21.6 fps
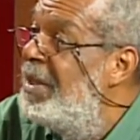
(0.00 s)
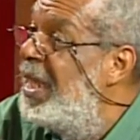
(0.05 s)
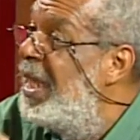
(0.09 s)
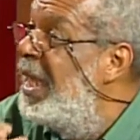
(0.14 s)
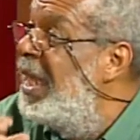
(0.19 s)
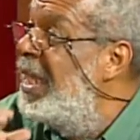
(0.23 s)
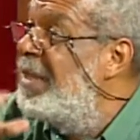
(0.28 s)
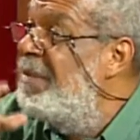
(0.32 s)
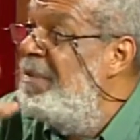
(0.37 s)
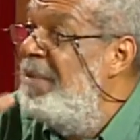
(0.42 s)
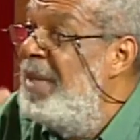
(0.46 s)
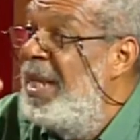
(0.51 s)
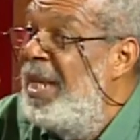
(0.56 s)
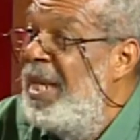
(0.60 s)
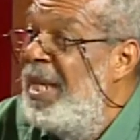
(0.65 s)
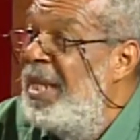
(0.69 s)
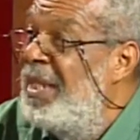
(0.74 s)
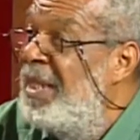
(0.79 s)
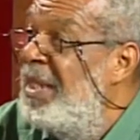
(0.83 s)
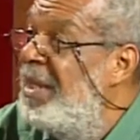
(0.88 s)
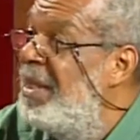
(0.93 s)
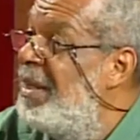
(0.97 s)
$8
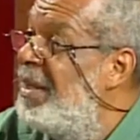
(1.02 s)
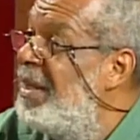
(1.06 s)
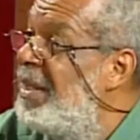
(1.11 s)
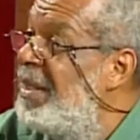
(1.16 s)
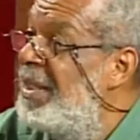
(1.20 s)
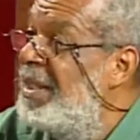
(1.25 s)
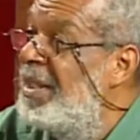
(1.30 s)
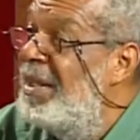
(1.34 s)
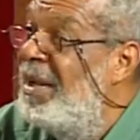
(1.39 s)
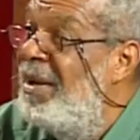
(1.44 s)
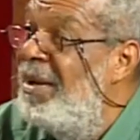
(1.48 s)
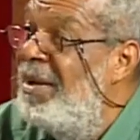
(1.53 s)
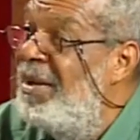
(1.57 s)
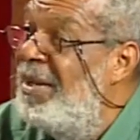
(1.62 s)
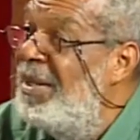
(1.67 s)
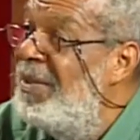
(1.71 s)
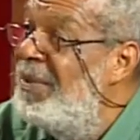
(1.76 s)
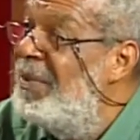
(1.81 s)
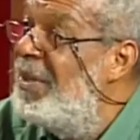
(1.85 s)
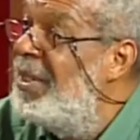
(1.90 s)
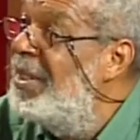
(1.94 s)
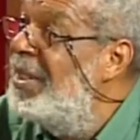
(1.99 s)
million
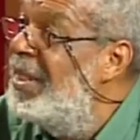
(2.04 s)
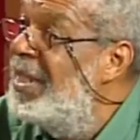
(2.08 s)
gone one